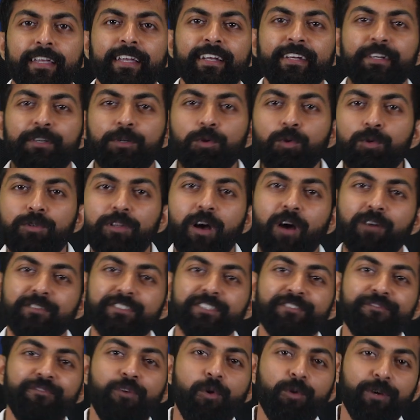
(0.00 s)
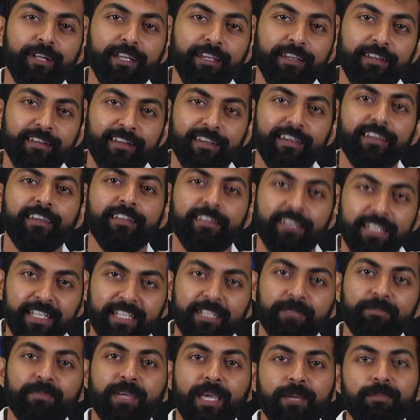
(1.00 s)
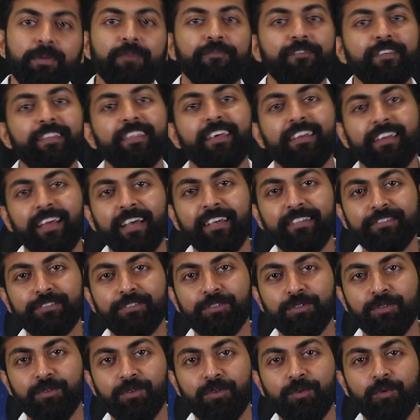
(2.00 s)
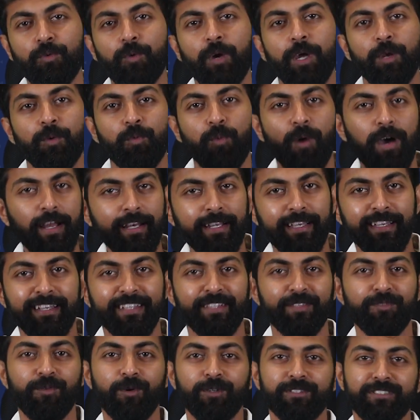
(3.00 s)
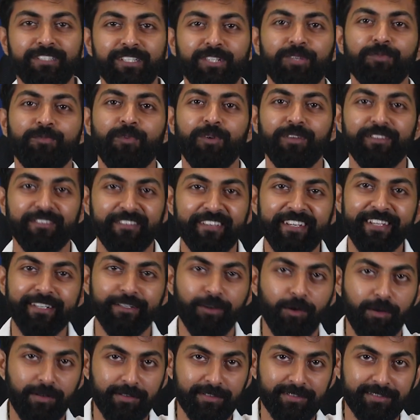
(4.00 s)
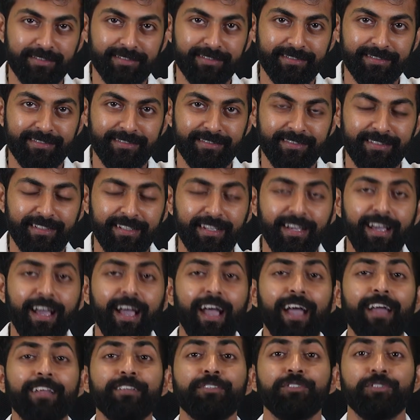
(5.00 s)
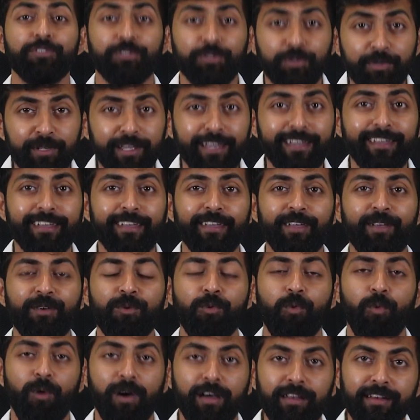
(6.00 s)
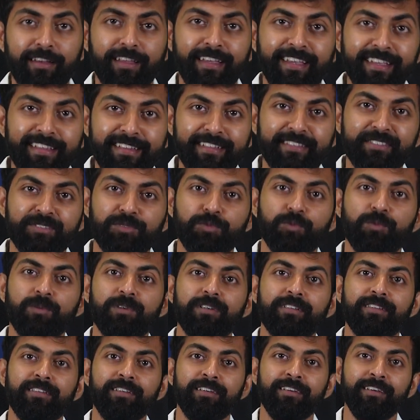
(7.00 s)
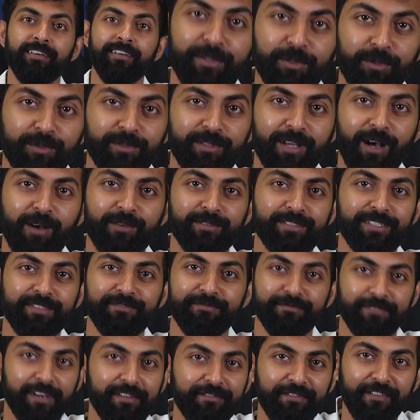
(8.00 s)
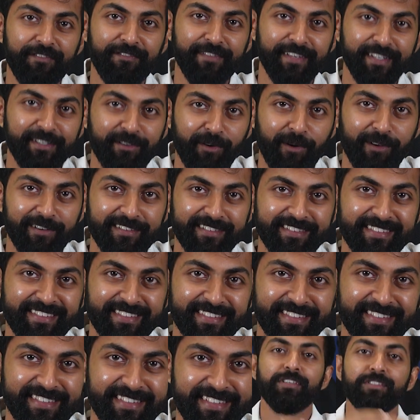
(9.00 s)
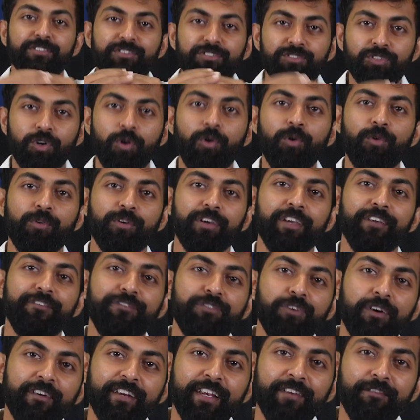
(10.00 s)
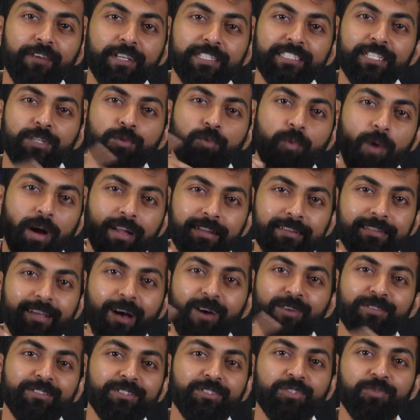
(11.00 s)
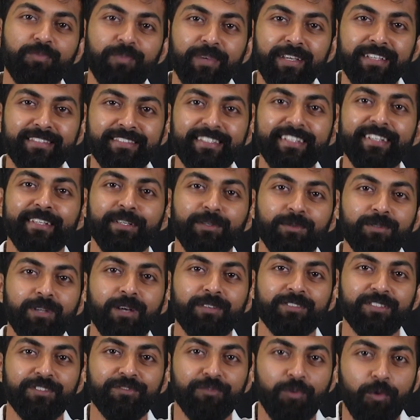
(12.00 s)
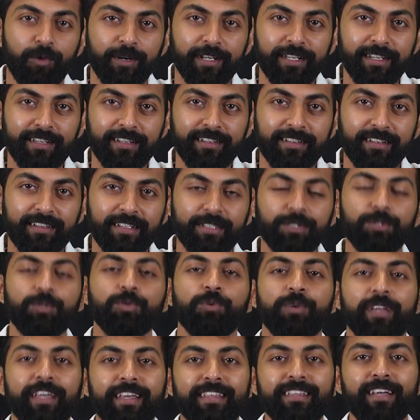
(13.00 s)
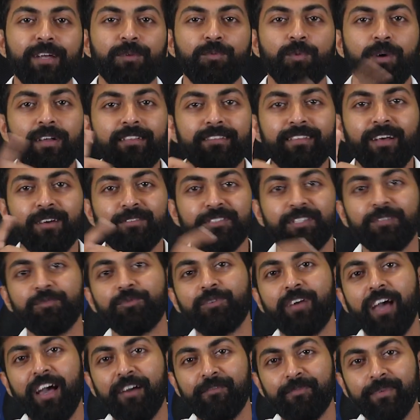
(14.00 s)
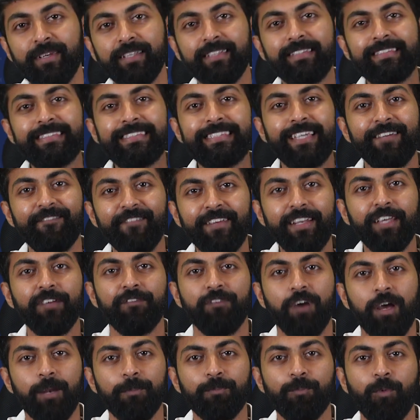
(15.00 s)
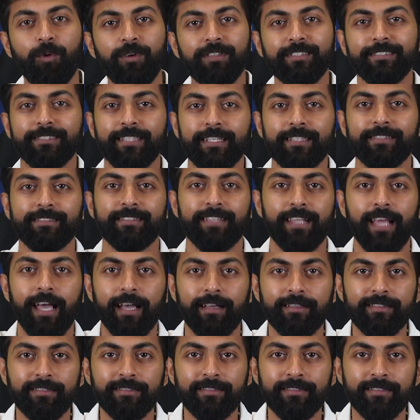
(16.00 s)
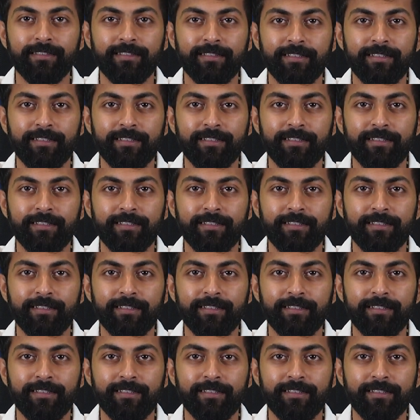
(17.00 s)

In 2014, Ethereum came up with an ICO where 1 ETH was $0.3. And today, 1 ETH is worth $2,150. So, if you had invested 1,000 rupees in 2014, today that 1,000 would have been 71.6 lakhs.